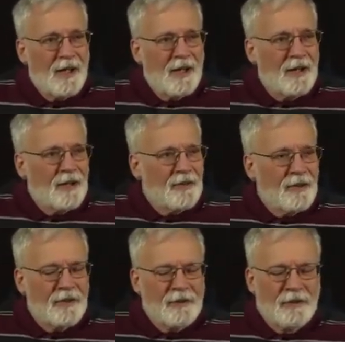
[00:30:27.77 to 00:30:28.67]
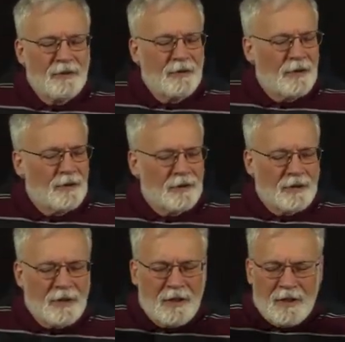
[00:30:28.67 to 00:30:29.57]
And I say, Lord
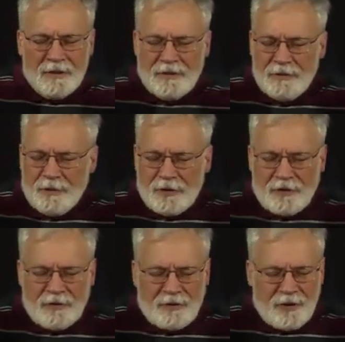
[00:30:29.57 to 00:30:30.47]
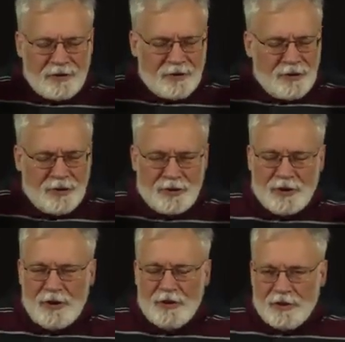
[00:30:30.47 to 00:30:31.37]
God, you are such a
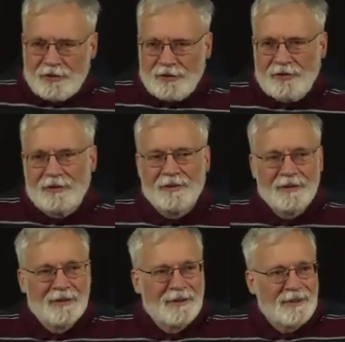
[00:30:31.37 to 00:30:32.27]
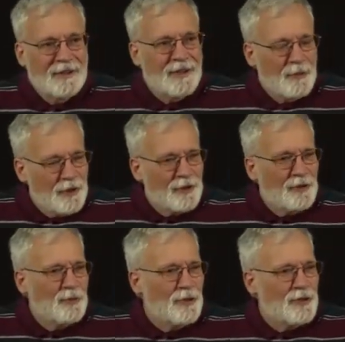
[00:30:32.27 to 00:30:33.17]
genius. And I went
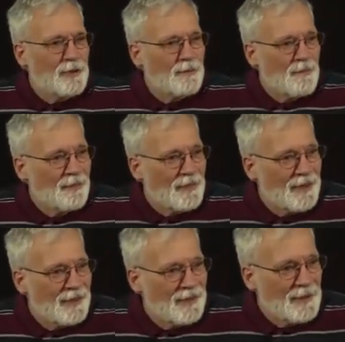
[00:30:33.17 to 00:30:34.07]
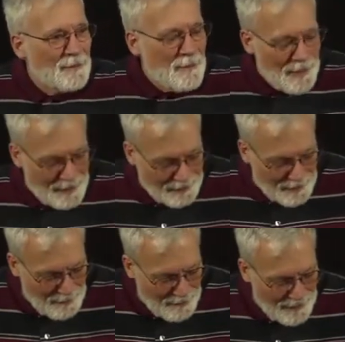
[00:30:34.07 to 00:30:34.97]
into worship. All right,
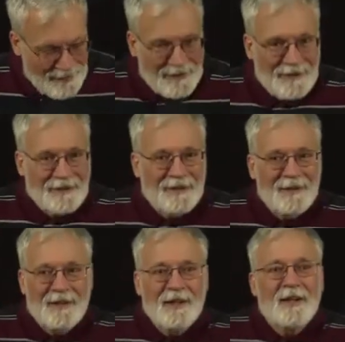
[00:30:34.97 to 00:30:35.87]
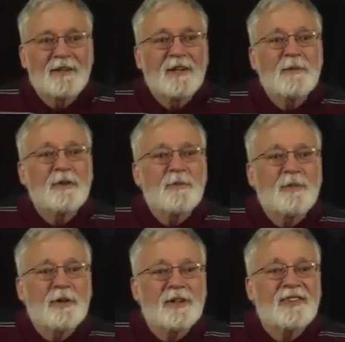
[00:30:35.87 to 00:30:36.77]
okay. The name of the
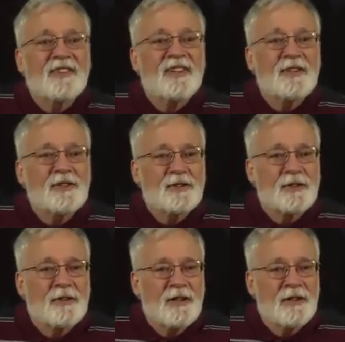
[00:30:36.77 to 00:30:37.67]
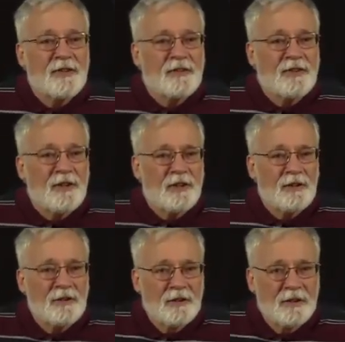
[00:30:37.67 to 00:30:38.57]
book is Signature in the Cell.